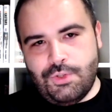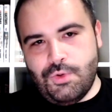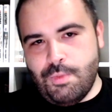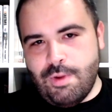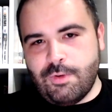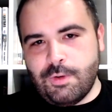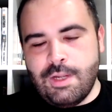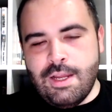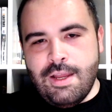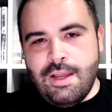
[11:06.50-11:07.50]
whomever
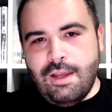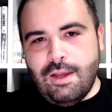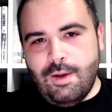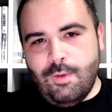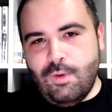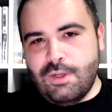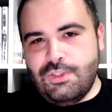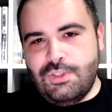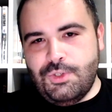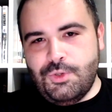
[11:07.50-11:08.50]
uh,
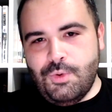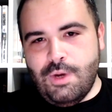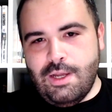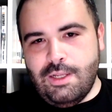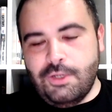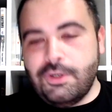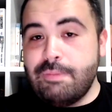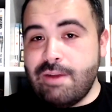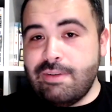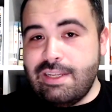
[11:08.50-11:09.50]
wants to uh, learn
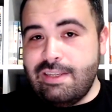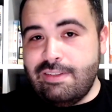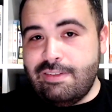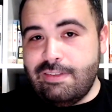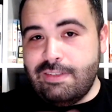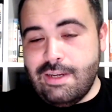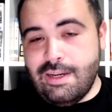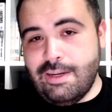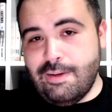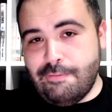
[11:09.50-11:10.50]
about these
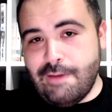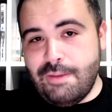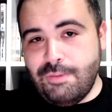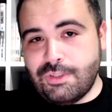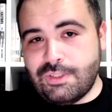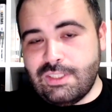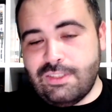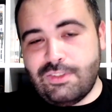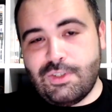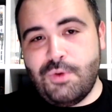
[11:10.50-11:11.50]
uh, fine books.
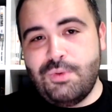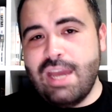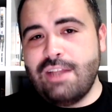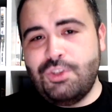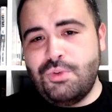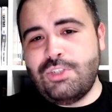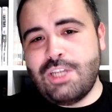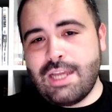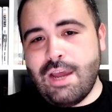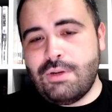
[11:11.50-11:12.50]
So yeah, do
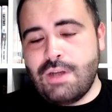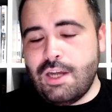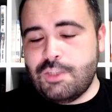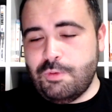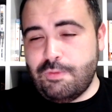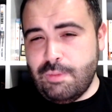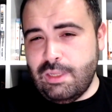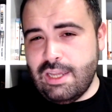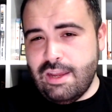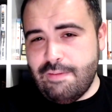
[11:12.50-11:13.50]
check out Cosmo
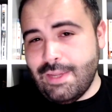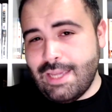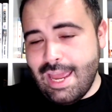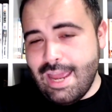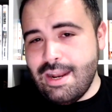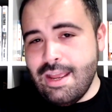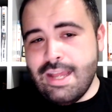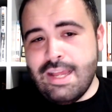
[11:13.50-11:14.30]
Familia if you can.